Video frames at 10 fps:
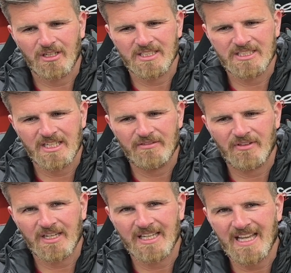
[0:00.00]
I see if
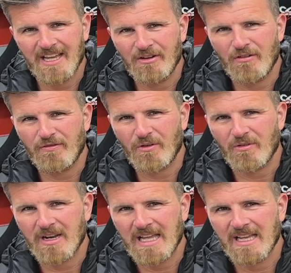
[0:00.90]
I can get an offer
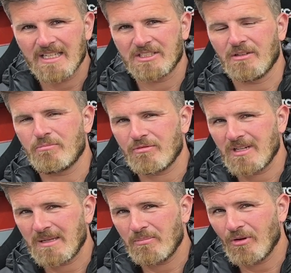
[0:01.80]
on it? It's a
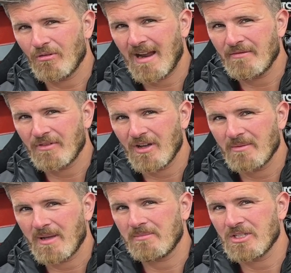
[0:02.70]
pretty poor advert,
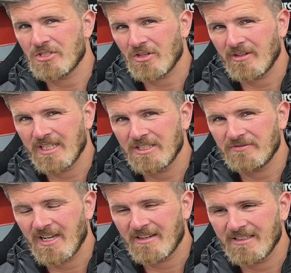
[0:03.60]
maybe it's Chinese
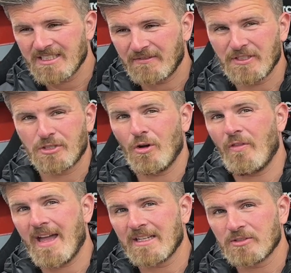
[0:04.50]
fairings. If it's got
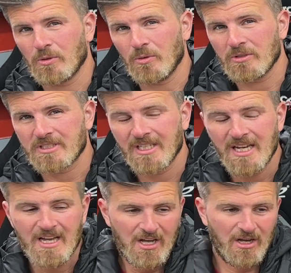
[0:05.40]
that exhaust,
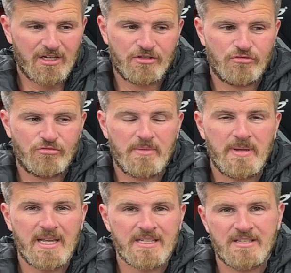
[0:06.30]
I could strip
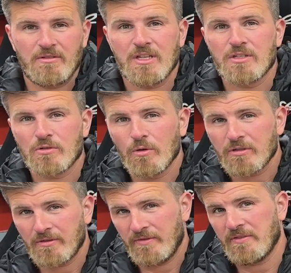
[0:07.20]
it and sell the
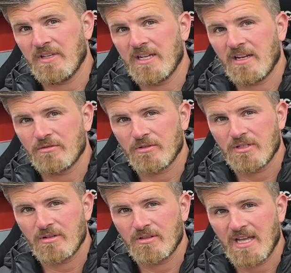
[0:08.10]
exhaust for £1,500,
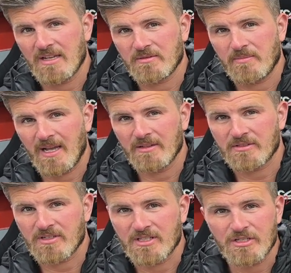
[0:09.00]
£2,000,
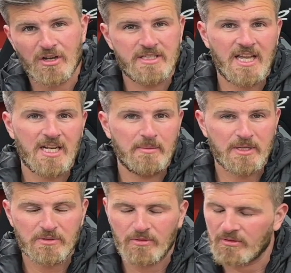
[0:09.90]
because the titanium
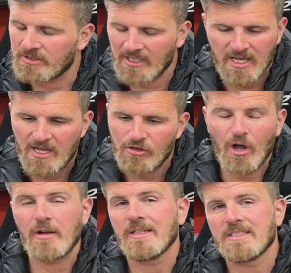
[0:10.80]
exhaust
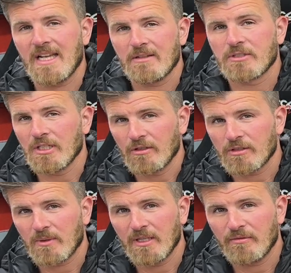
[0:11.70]
not only sounds and
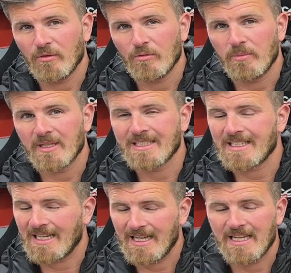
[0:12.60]
looks wonderful, but
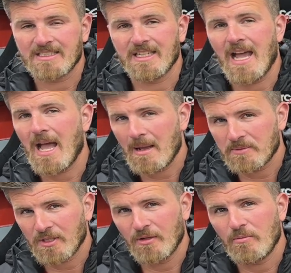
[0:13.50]
collects an
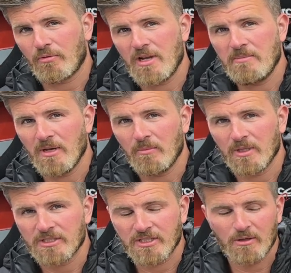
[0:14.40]
absolute premium
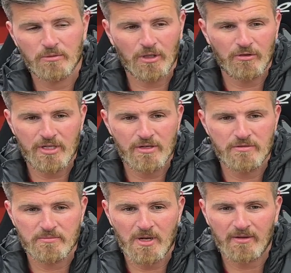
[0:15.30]
when sold on the
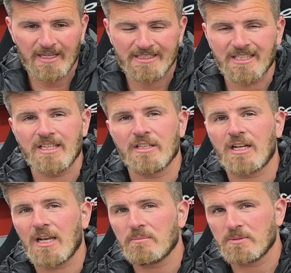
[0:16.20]
used market. Because I think the
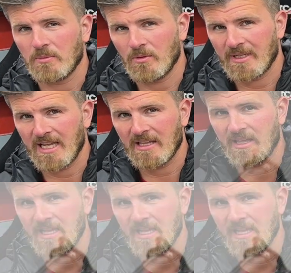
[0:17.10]
Club Sport kit that